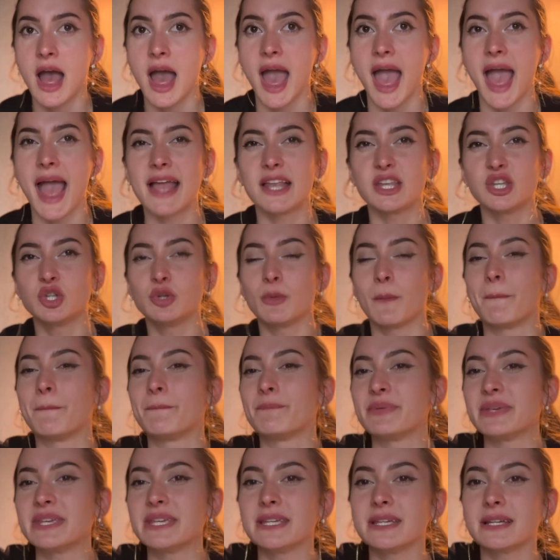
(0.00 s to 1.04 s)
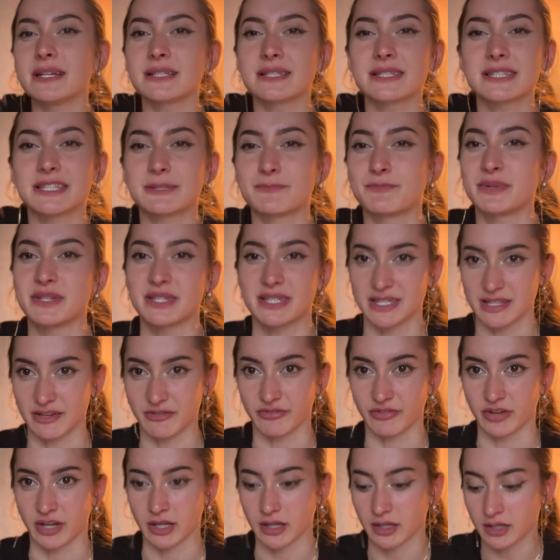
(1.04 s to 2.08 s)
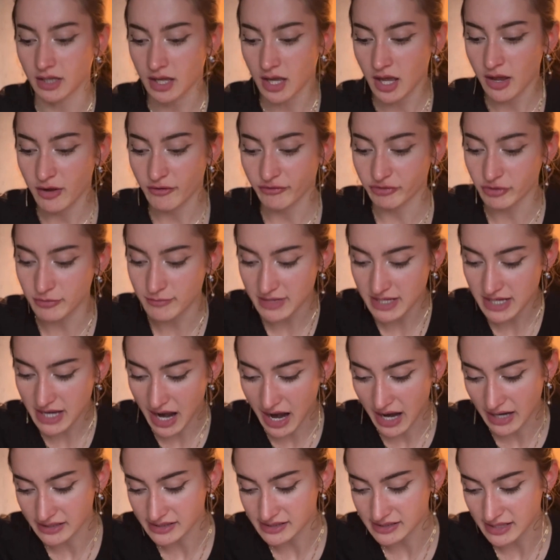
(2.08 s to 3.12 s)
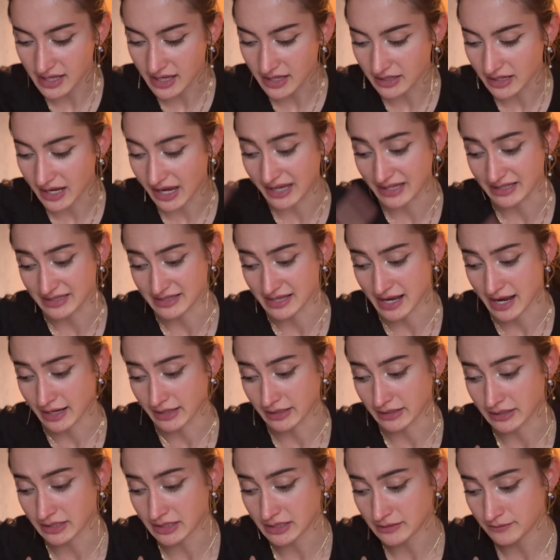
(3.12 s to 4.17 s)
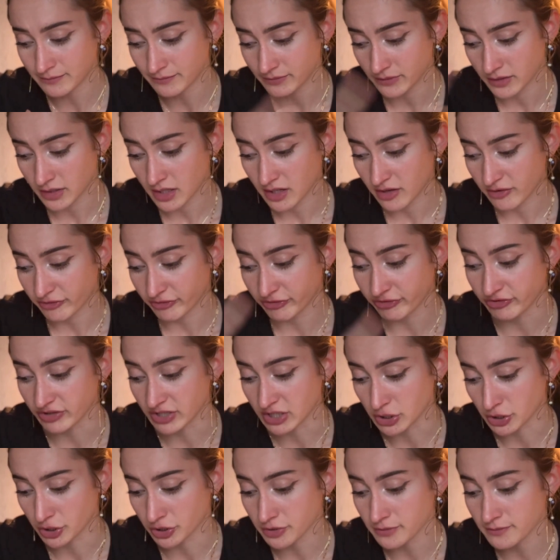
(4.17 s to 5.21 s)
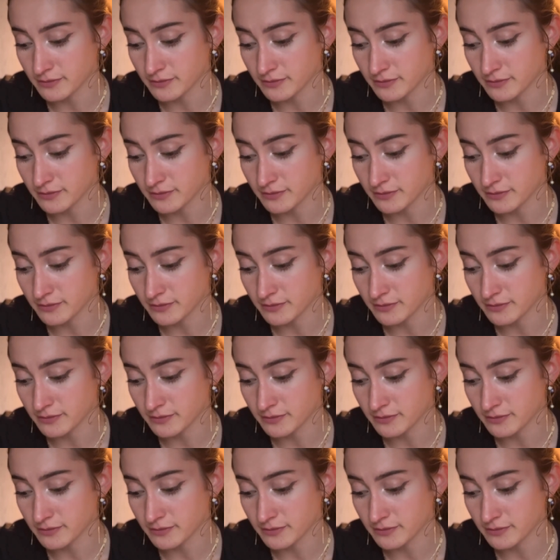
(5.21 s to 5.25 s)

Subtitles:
and be specific. For me, I said anxiety, fear,